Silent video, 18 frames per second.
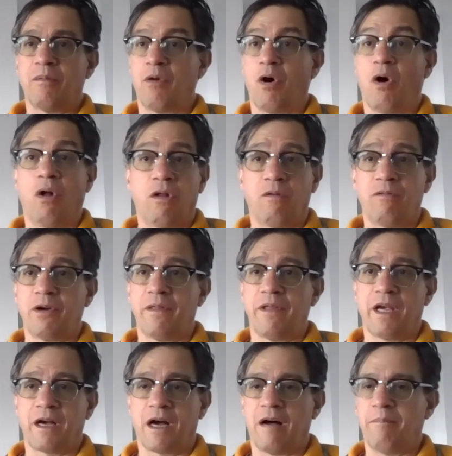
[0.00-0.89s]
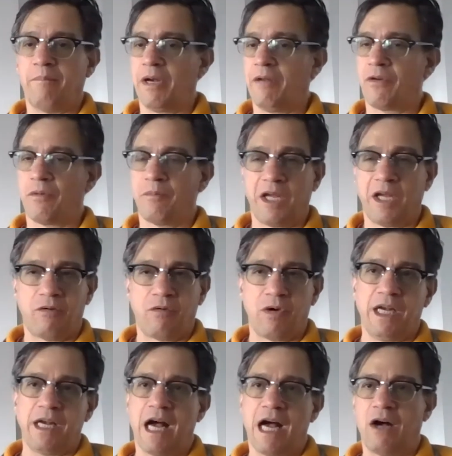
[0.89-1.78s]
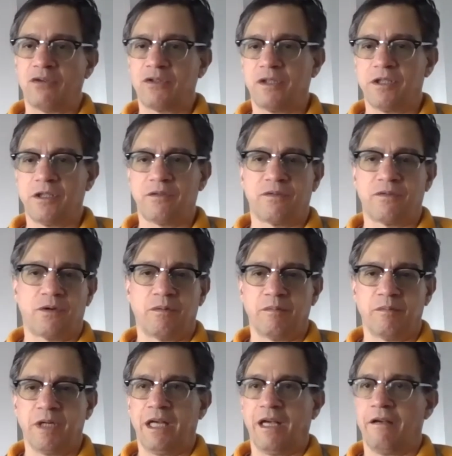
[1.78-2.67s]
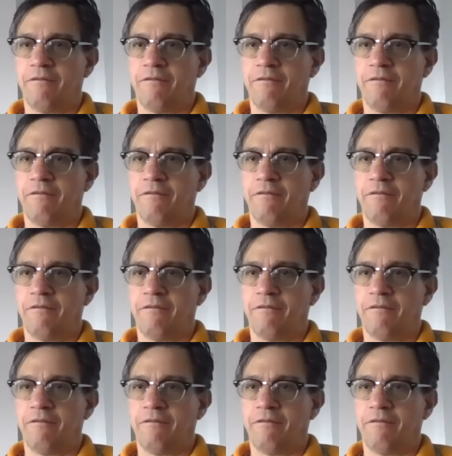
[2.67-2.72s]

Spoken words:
all over the company, from the greenhouses, from